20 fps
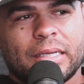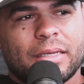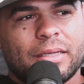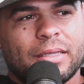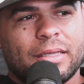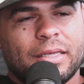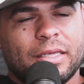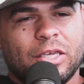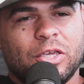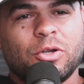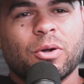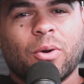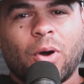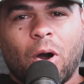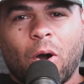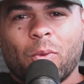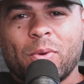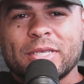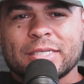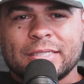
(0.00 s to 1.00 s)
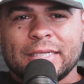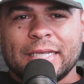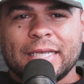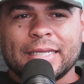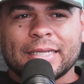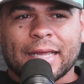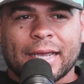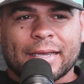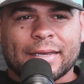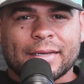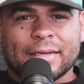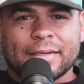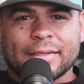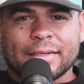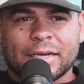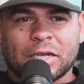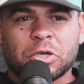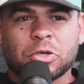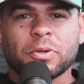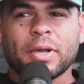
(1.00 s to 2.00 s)
you don't always need like a
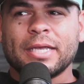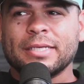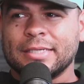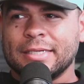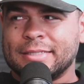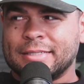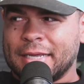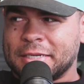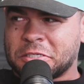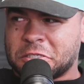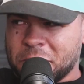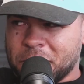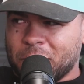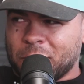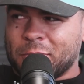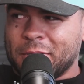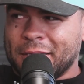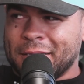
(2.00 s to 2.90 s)
crazy testimony